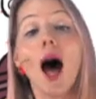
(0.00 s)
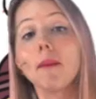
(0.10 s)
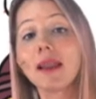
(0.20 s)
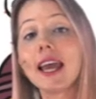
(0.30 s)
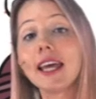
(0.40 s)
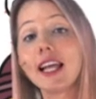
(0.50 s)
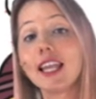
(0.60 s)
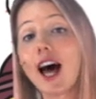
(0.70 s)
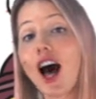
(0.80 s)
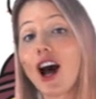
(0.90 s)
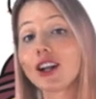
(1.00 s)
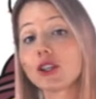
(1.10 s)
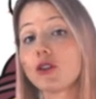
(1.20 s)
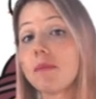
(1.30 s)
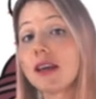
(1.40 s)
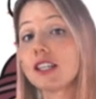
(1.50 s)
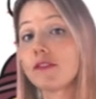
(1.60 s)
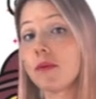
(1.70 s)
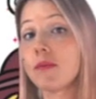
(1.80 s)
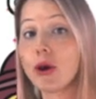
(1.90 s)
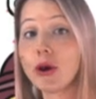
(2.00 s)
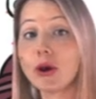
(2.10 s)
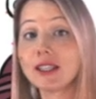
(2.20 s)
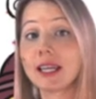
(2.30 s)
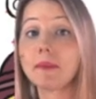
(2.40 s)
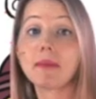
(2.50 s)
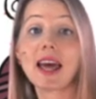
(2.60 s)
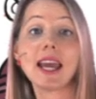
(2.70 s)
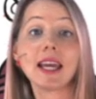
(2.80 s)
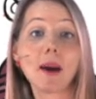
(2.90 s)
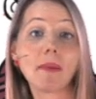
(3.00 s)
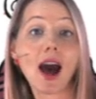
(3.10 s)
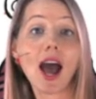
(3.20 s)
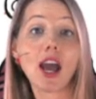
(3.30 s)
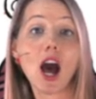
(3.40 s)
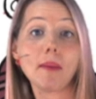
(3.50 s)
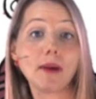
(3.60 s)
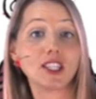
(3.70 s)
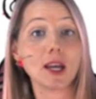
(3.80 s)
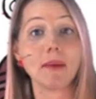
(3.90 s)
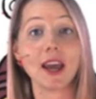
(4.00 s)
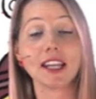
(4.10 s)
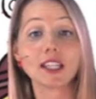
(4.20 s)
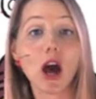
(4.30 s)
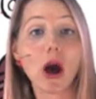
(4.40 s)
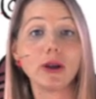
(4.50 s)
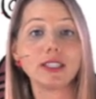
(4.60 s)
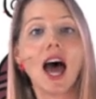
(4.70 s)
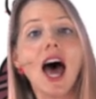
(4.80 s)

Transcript: Playing along to the beat of the music, playing up high on my tippy toes.